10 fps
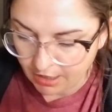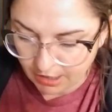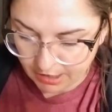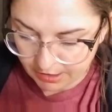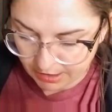
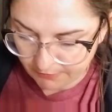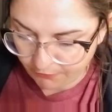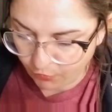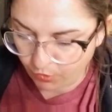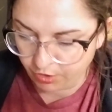And then
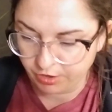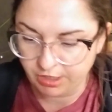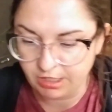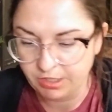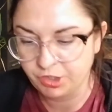for
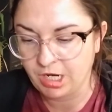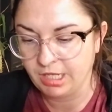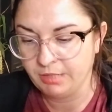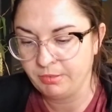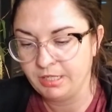the
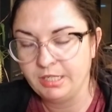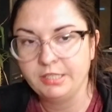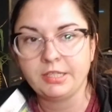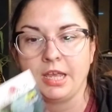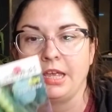shelling
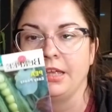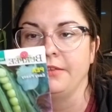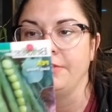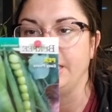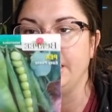peas, I
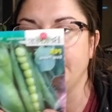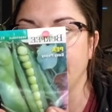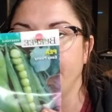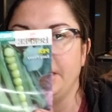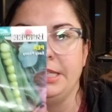have
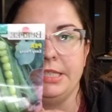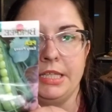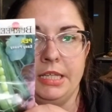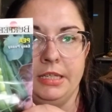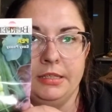Easy
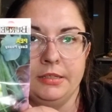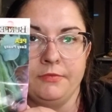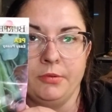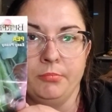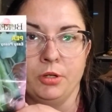Peasy
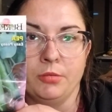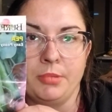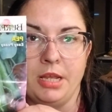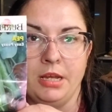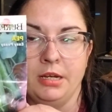from Burpee.